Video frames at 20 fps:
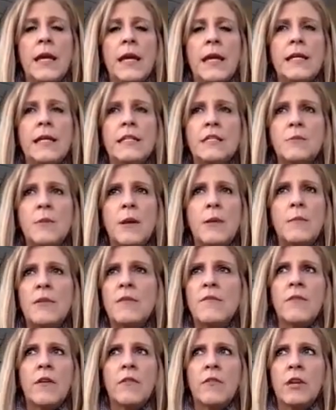It's made
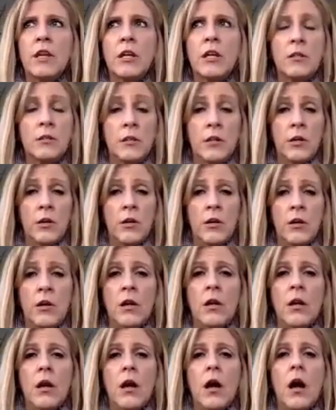me very clear.
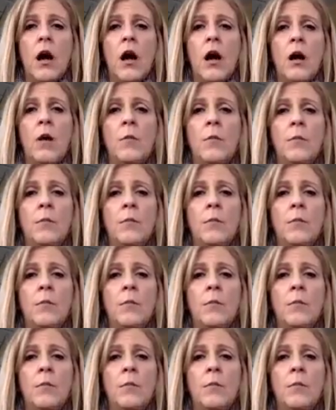Now